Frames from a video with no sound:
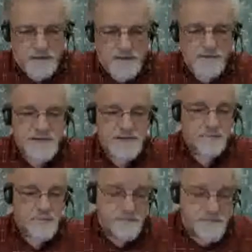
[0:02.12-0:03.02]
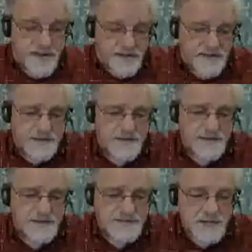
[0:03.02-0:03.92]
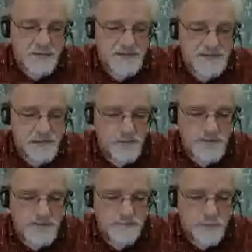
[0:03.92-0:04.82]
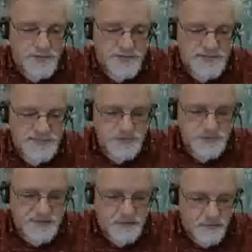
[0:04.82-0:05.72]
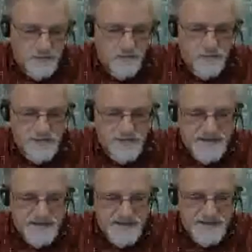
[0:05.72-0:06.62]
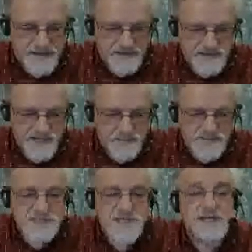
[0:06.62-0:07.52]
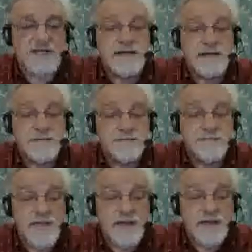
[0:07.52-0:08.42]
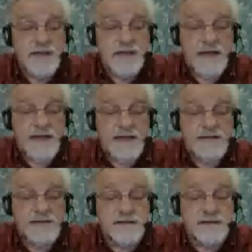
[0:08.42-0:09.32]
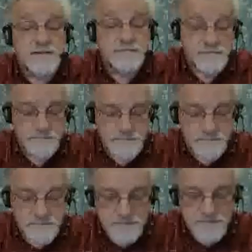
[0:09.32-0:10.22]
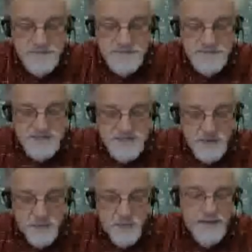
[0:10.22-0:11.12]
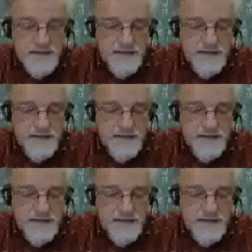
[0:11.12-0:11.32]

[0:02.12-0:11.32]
Okay, I'm right back. So the new one points to the old one, as I was saying. And um, so